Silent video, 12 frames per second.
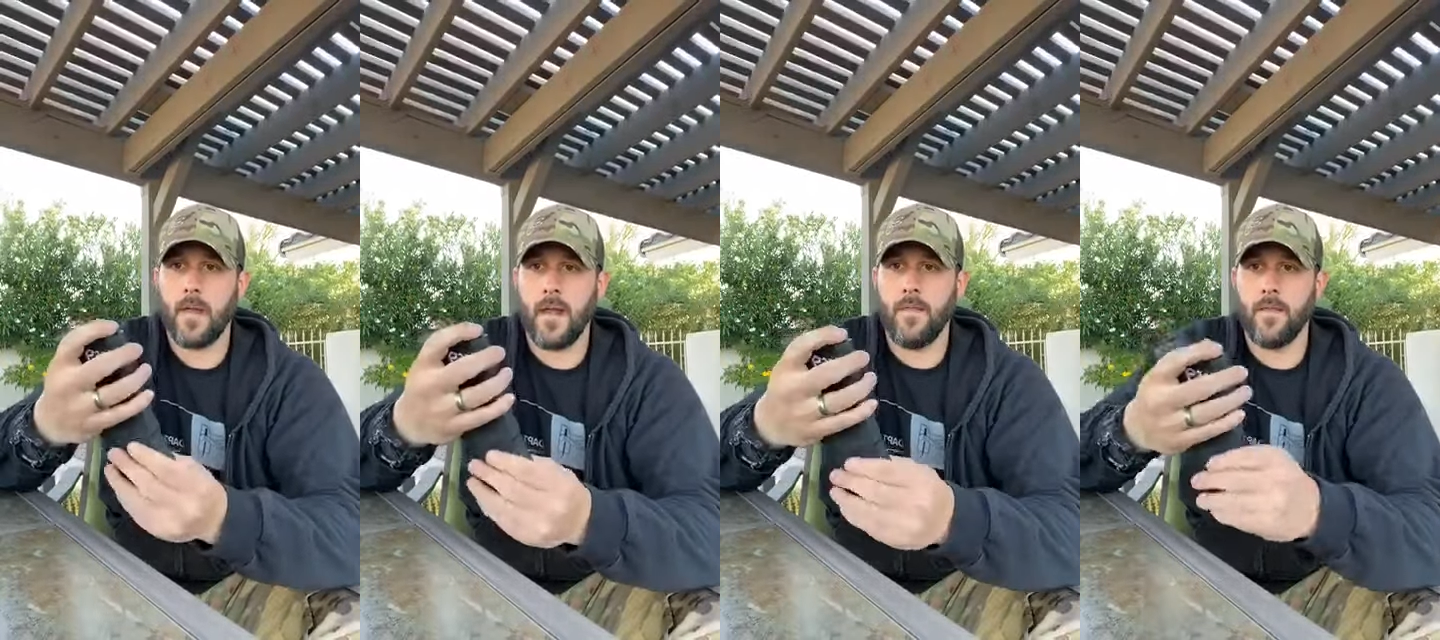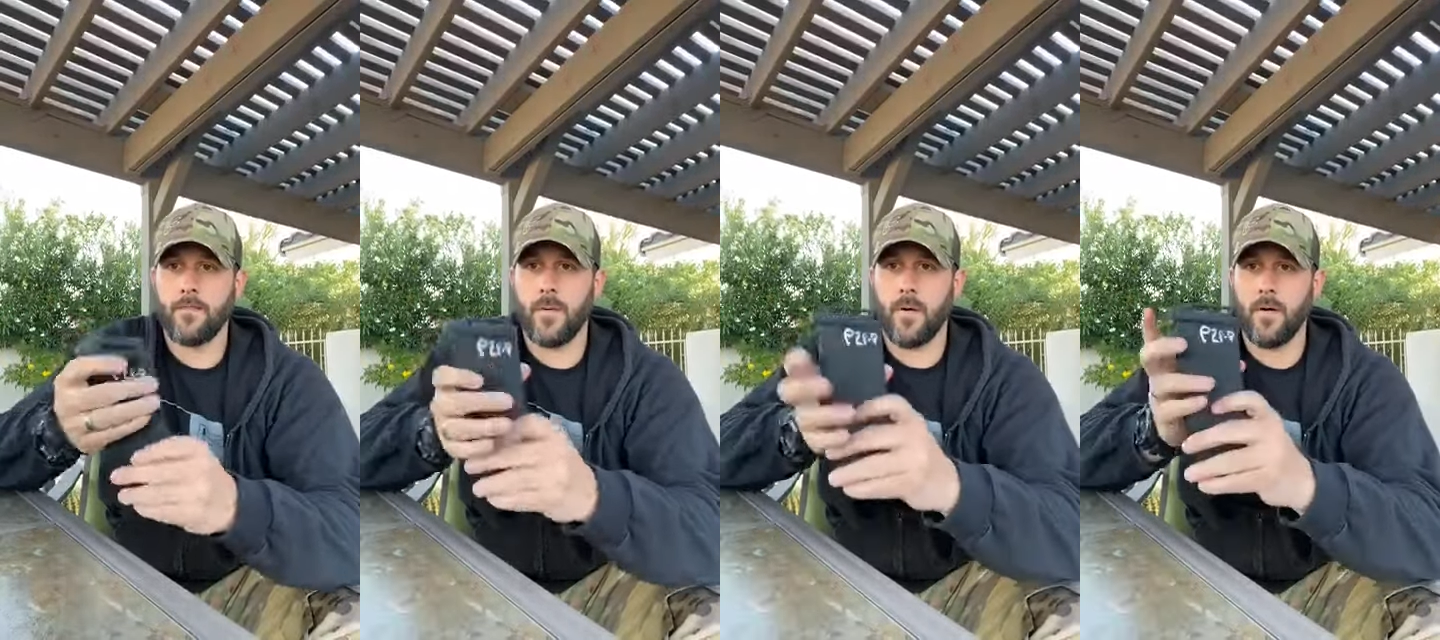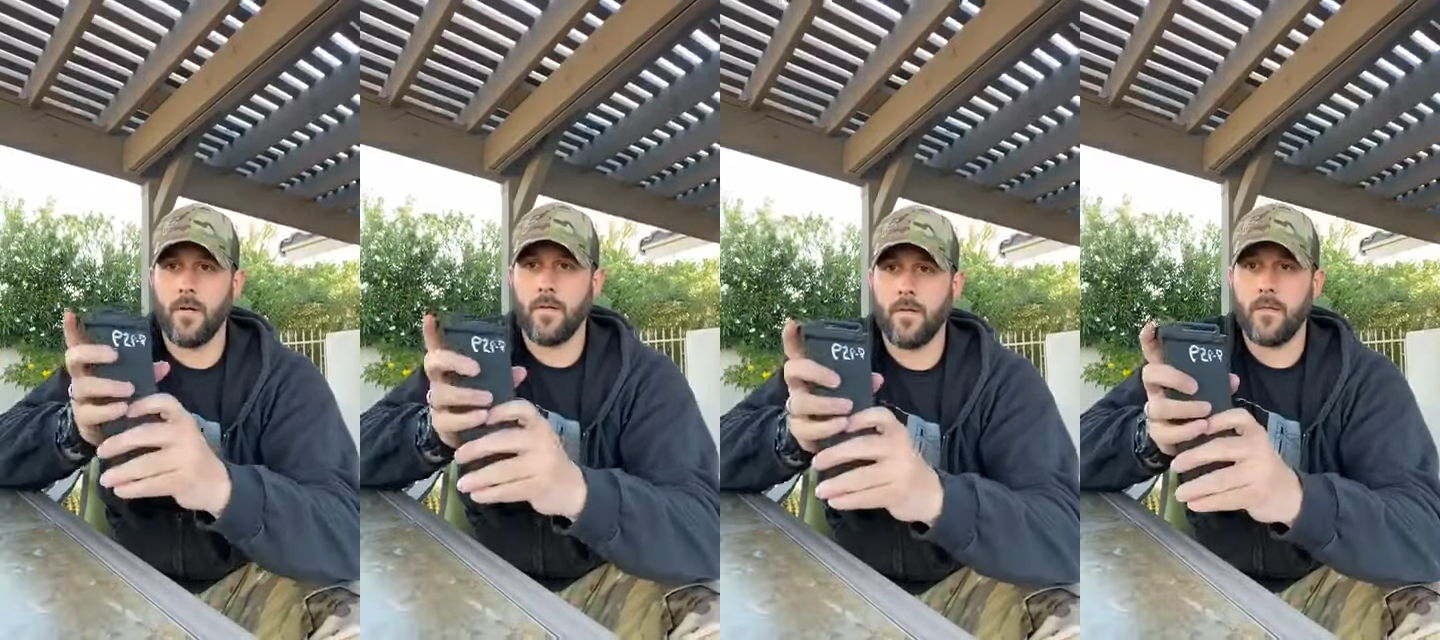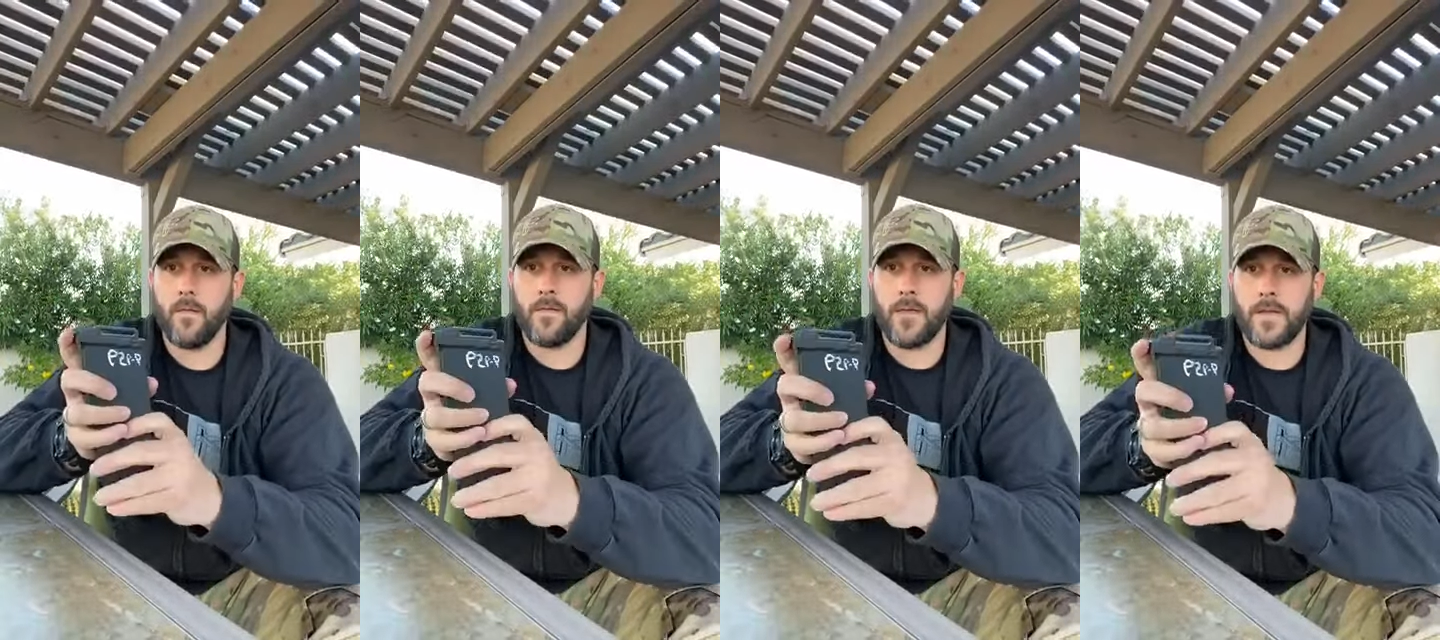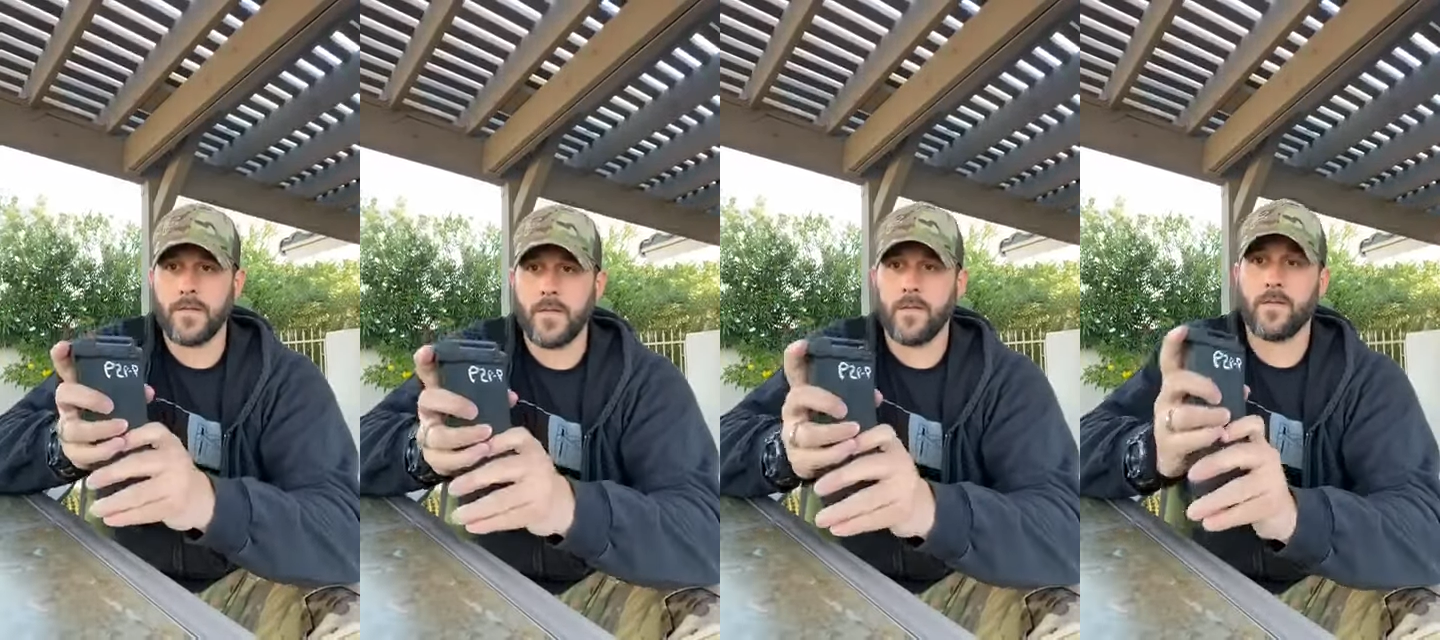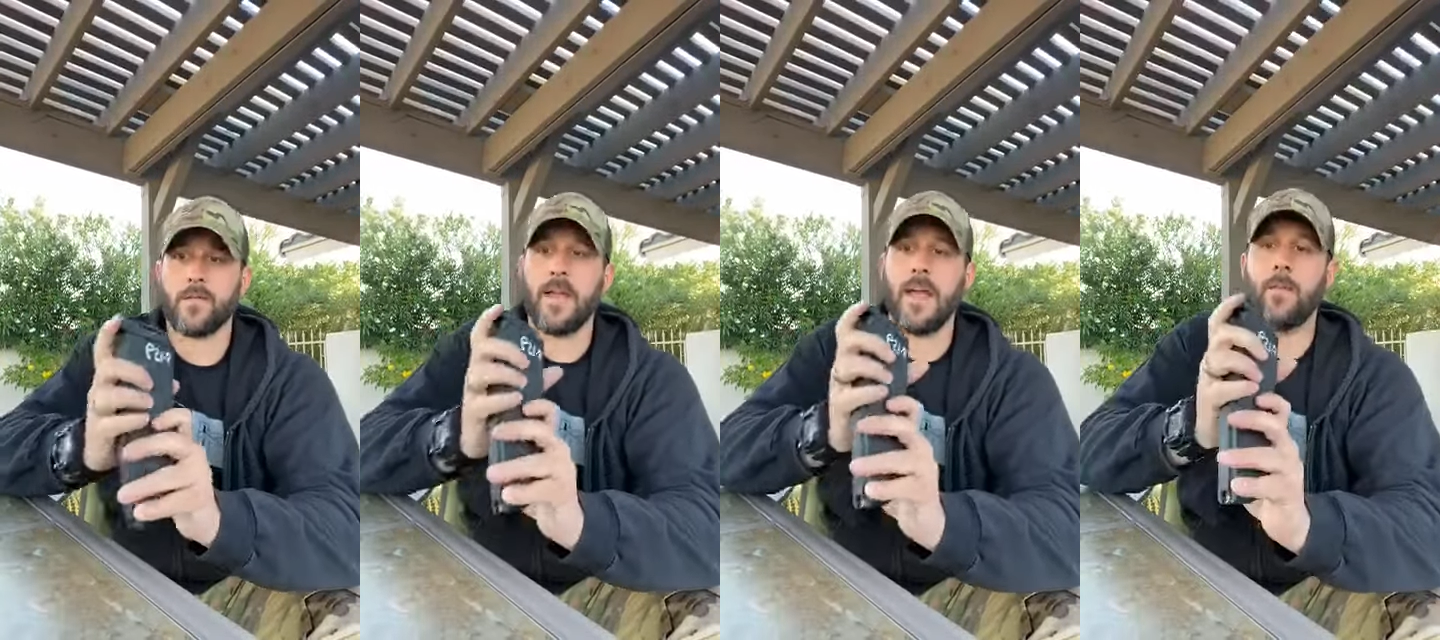and this part this actually
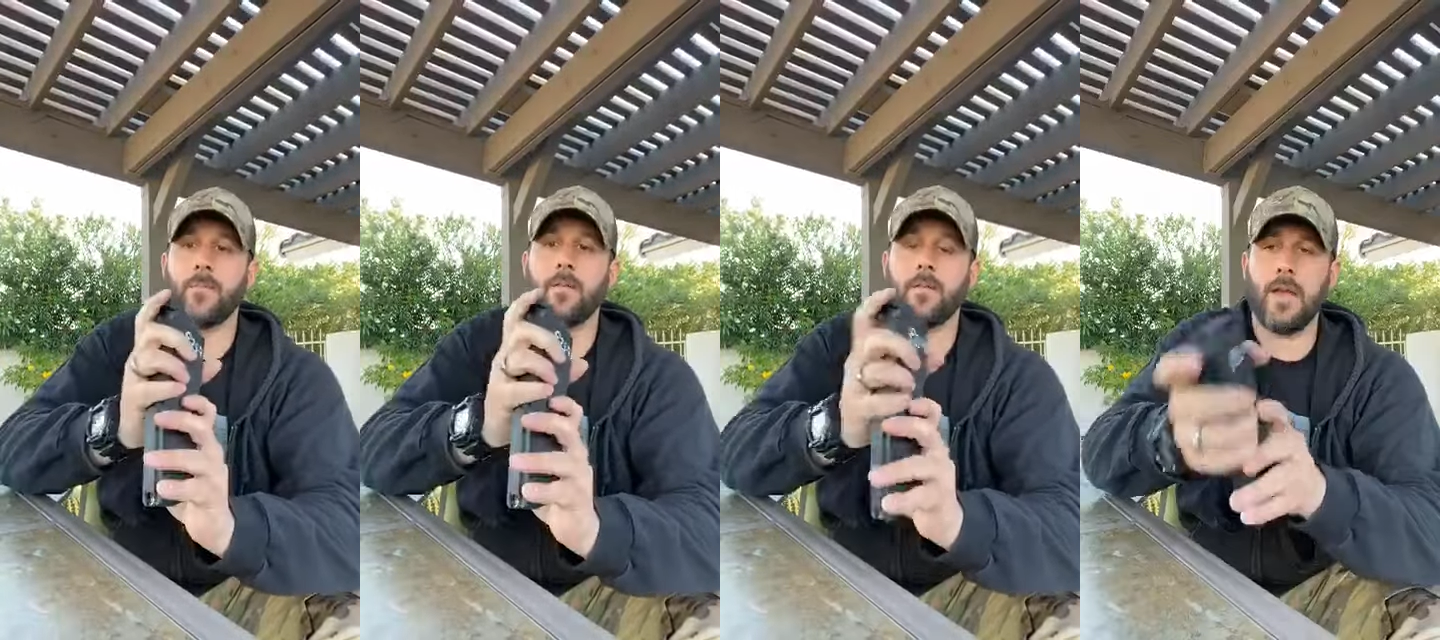snapped